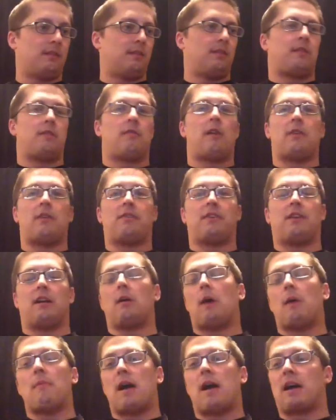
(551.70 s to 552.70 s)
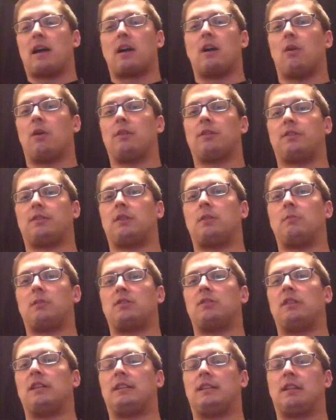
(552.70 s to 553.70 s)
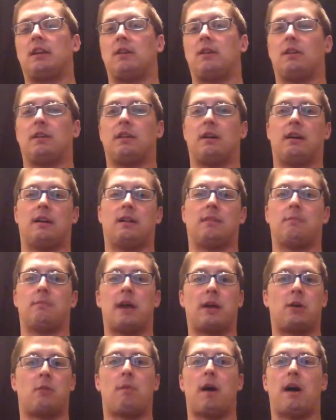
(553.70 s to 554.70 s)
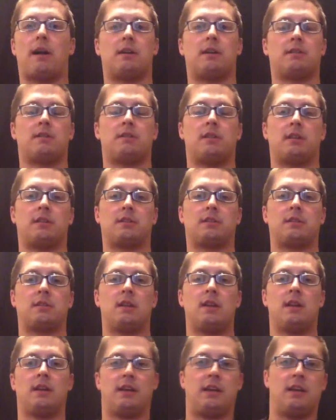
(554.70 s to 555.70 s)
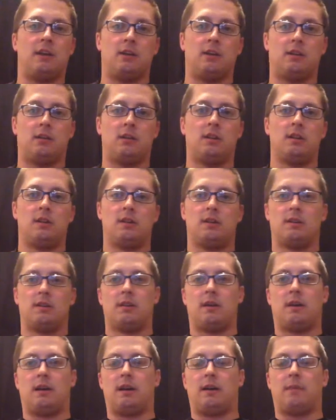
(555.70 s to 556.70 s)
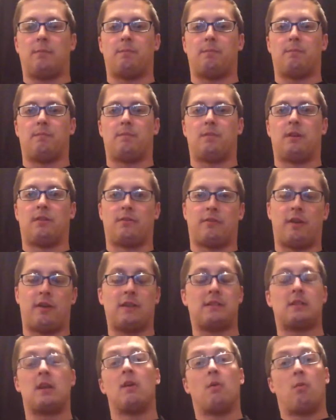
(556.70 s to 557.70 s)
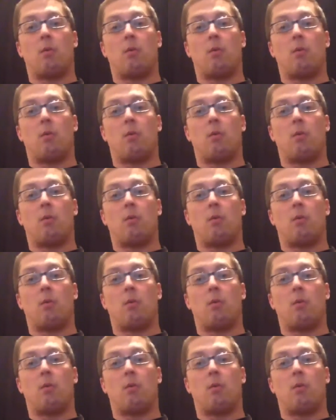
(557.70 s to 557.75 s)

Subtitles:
Throughout there, I'm not going to go into too much detail. Michael Myers does kill her friends.